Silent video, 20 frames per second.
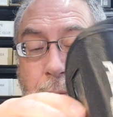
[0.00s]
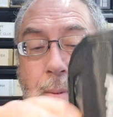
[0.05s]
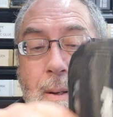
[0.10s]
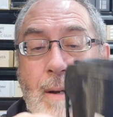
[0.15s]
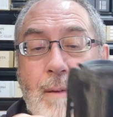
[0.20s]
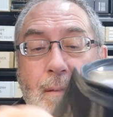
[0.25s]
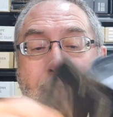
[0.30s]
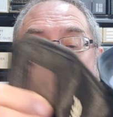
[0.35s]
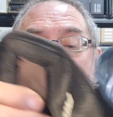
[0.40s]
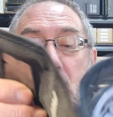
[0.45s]
have
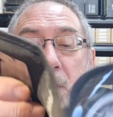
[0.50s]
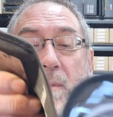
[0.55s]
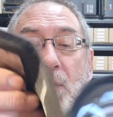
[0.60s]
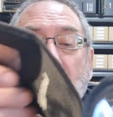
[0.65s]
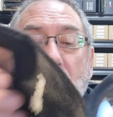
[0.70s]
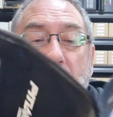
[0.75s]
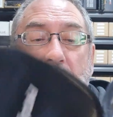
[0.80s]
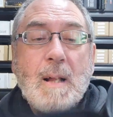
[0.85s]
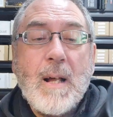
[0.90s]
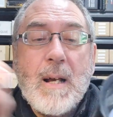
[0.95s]
been available
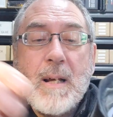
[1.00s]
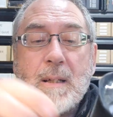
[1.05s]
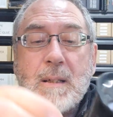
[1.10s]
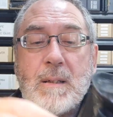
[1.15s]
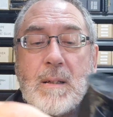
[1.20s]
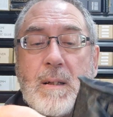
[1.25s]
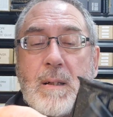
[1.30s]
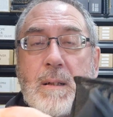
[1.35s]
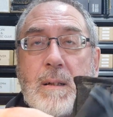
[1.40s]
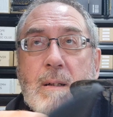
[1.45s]
for the
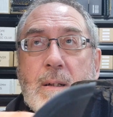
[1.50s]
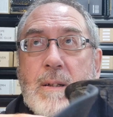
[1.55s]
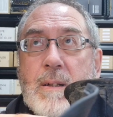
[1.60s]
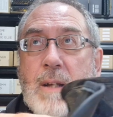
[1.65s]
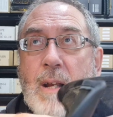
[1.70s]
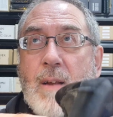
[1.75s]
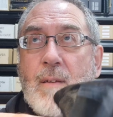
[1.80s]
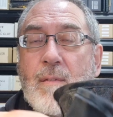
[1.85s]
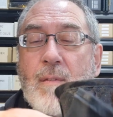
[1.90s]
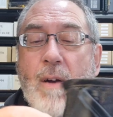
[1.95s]
last
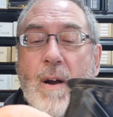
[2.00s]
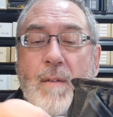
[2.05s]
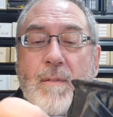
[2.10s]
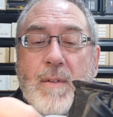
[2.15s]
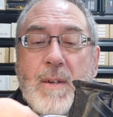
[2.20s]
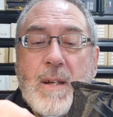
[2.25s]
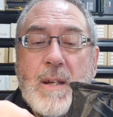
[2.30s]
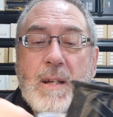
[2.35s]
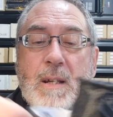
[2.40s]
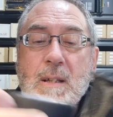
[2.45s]

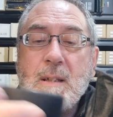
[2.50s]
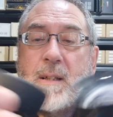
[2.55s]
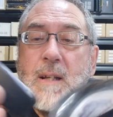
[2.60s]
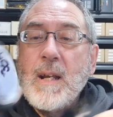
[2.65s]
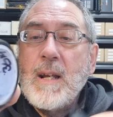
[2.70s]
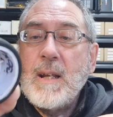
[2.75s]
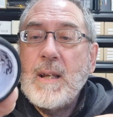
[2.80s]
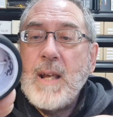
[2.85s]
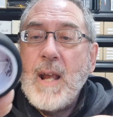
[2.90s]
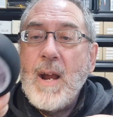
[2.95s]
5 years.
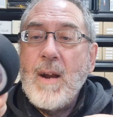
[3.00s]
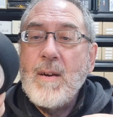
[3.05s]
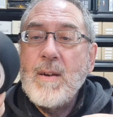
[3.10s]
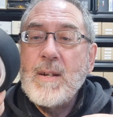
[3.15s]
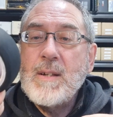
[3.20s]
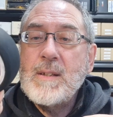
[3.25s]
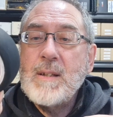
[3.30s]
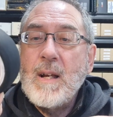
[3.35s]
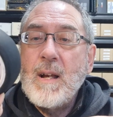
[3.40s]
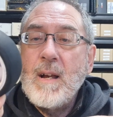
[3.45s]
It
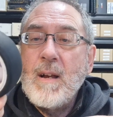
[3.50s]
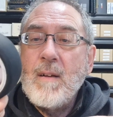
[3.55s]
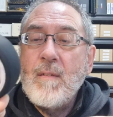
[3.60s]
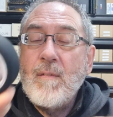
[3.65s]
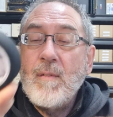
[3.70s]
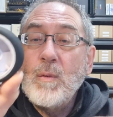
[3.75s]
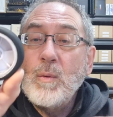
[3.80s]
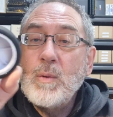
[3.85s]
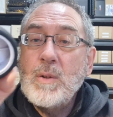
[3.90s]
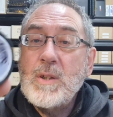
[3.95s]
carries a
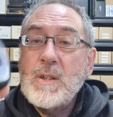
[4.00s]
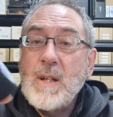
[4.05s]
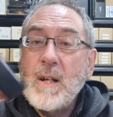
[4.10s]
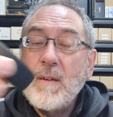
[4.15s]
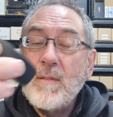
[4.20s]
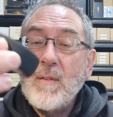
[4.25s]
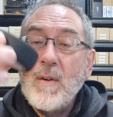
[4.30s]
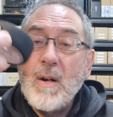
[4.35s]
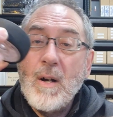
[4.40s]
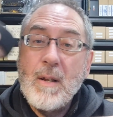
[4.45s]
full
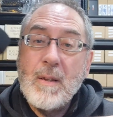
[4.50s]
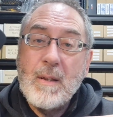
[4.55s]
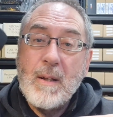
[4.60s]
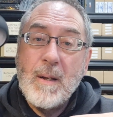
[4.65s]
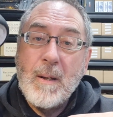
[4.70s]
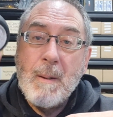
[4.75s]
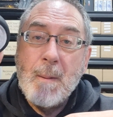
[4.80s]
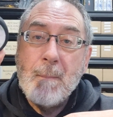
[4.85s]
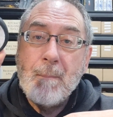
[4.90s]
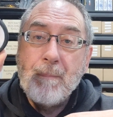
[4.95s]
set of
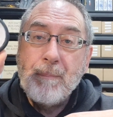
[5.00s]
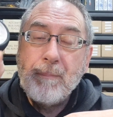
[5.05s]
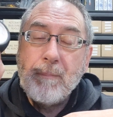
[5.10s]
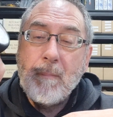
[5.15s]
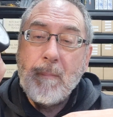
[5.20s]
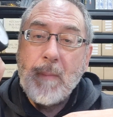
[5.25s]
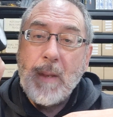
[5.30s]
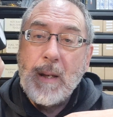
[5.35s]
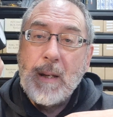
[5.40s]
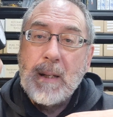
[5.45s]
either
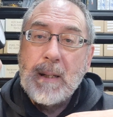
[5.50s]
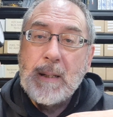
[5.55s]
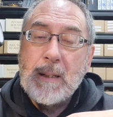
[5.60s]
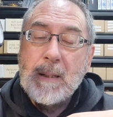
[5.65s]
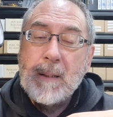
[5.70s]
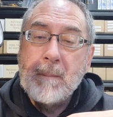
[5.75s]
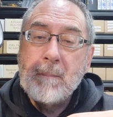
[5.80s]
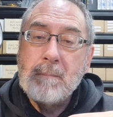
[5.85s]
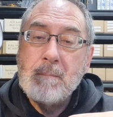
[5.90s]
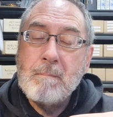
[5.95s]

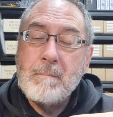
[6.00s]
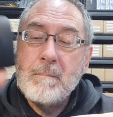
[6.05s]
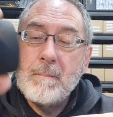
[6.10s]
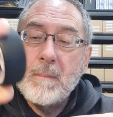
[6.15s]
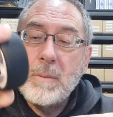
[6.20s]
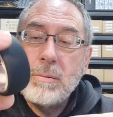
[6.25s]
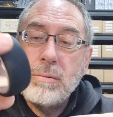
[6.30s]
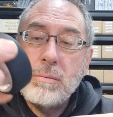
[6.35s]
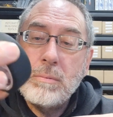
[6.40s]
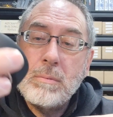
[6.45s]

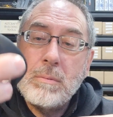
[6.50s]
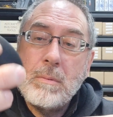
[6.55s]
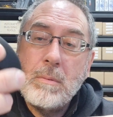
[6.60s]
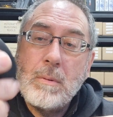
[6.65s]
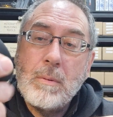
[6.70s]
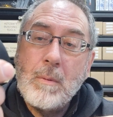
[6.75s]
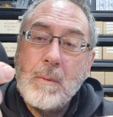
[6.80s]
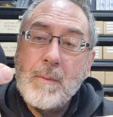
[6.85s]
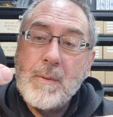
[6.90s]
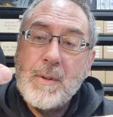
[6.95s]

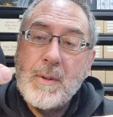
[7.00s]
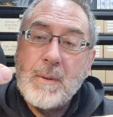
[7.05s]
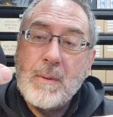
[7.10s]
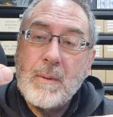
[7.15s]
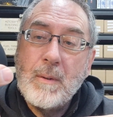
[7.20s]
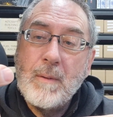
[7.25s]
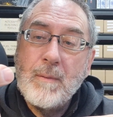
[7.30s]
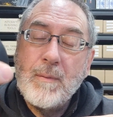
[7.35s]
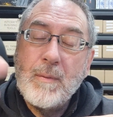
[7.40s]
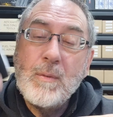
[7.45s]
what would you
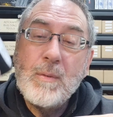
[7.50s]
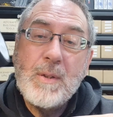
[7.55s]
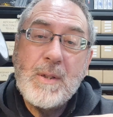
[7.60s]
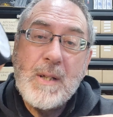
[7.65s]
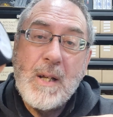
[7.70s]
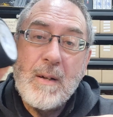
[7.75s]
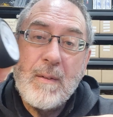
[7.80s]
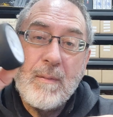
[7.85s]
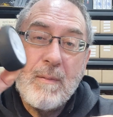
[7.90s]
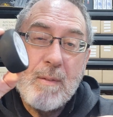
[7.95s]
call it? Full
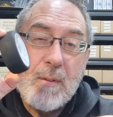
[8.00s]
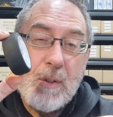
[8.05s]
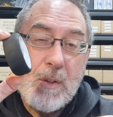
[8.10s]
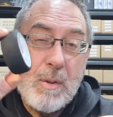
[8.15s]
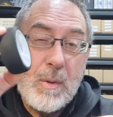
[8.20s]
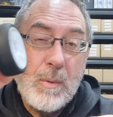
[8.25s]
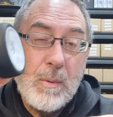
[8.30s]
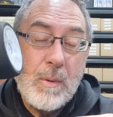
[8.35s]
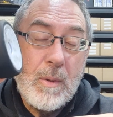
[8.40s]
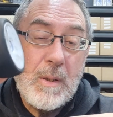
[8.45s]
set of
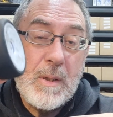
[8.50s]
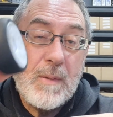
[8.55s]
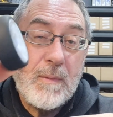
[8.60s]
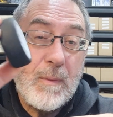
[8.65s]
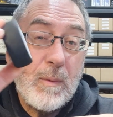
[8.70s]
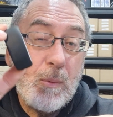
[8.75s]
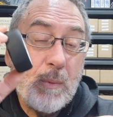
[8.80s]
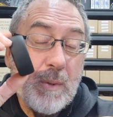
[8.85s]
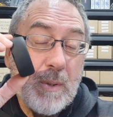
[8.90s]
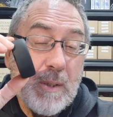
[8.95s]
Tourers,
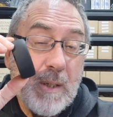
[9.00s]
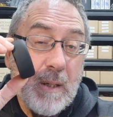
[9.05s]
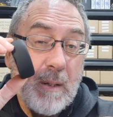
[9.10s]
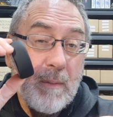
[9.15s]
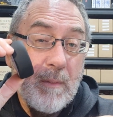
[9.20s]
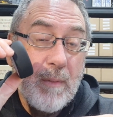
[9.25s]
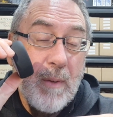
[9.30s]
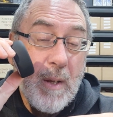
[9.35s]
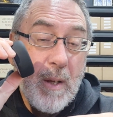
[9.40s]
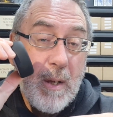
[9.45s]
full set
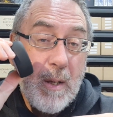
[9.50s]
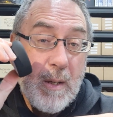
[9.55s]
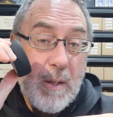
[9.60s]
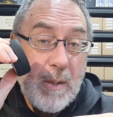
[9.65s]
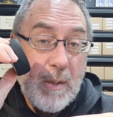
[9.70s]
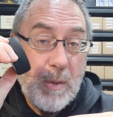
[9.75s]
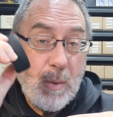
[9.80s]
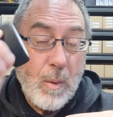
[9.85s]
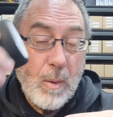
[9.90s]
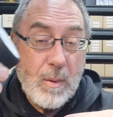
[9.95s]
of
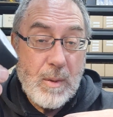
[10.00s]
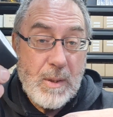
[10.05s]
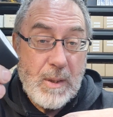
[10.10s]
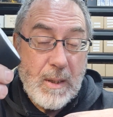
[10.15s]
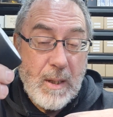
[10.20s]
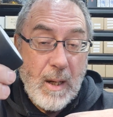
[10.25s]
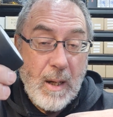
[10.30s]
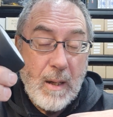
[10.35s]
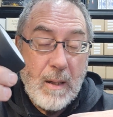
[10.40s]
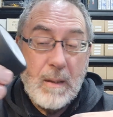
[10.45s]
12th
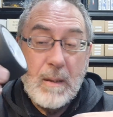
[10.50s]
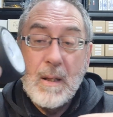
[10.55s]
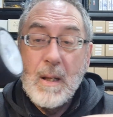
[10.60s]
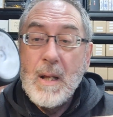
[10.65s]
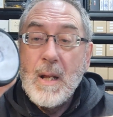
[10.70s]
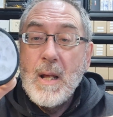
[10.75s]
scale,